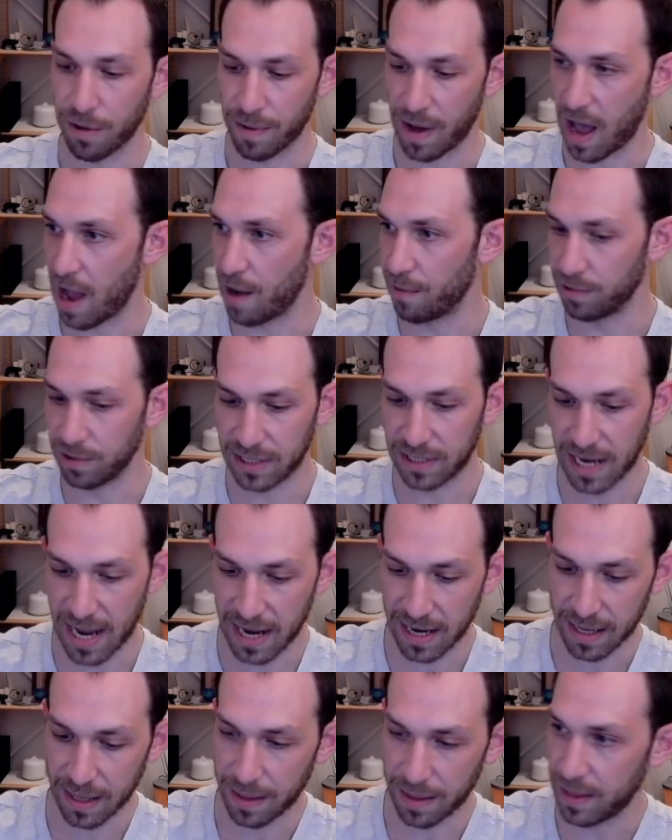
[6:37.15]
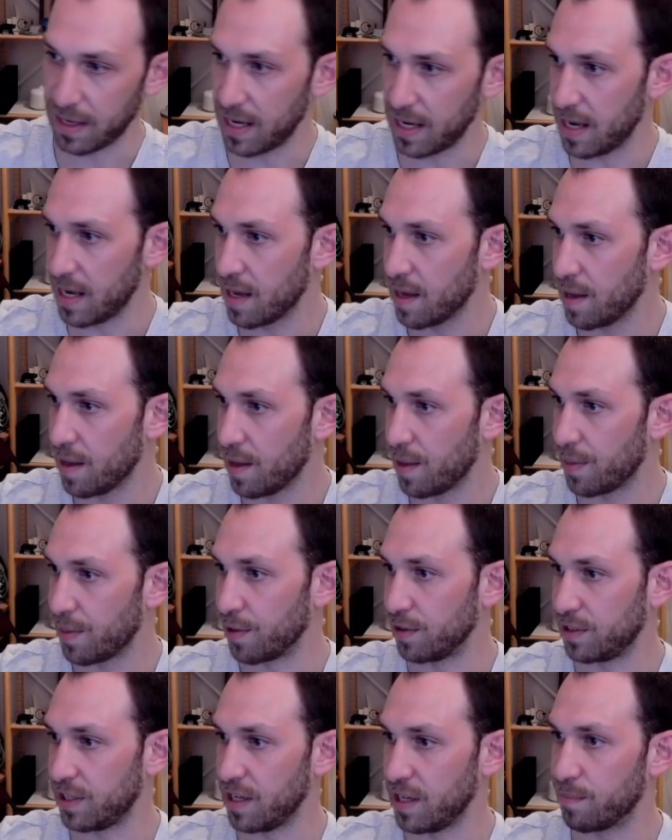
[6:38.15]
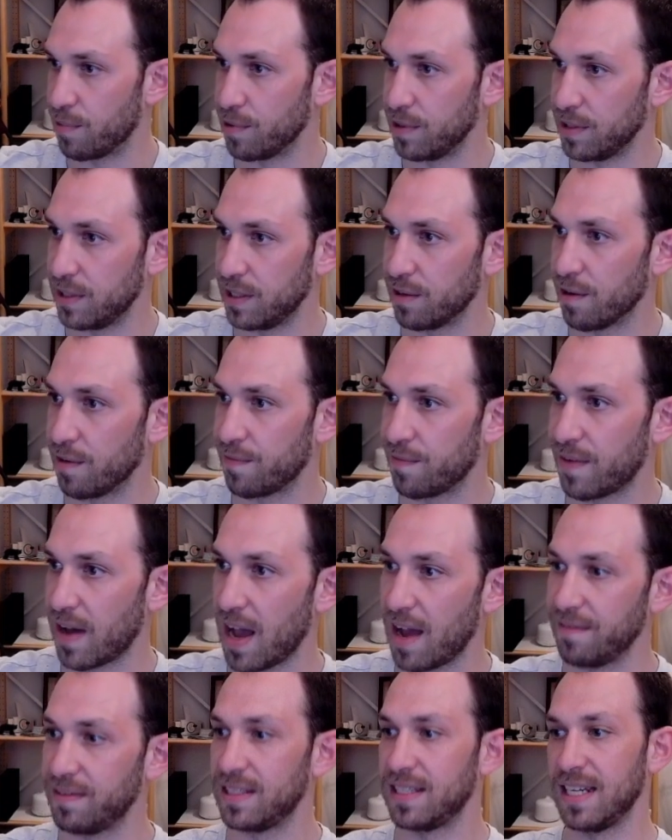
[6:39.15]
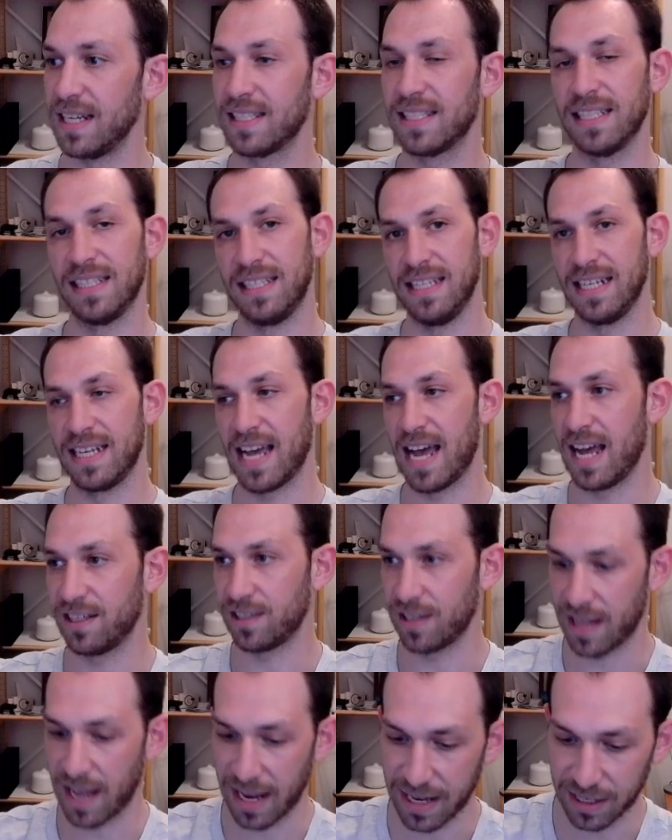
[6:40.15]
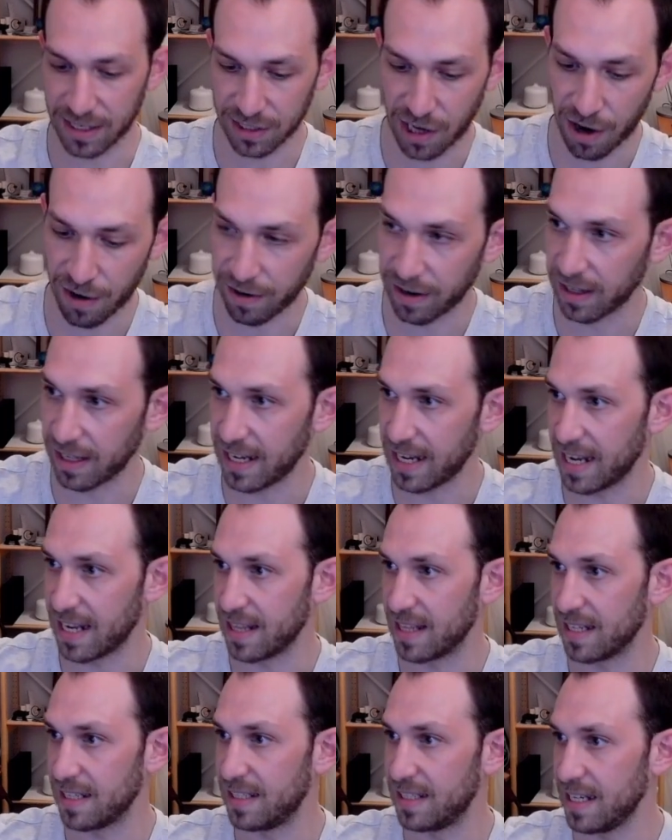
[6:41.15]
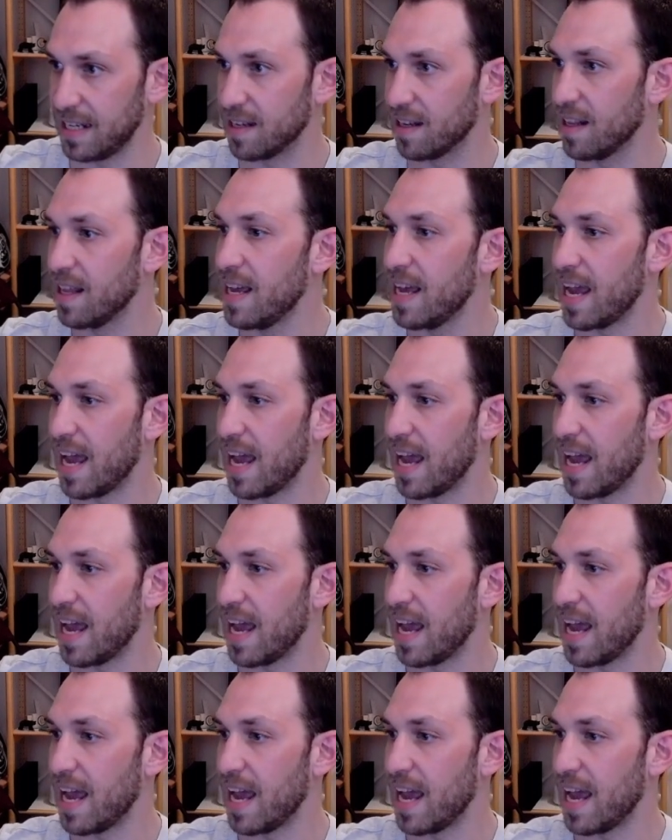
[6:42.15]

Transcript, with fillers: I will take the 13.056 Zcash that is currently in the deal,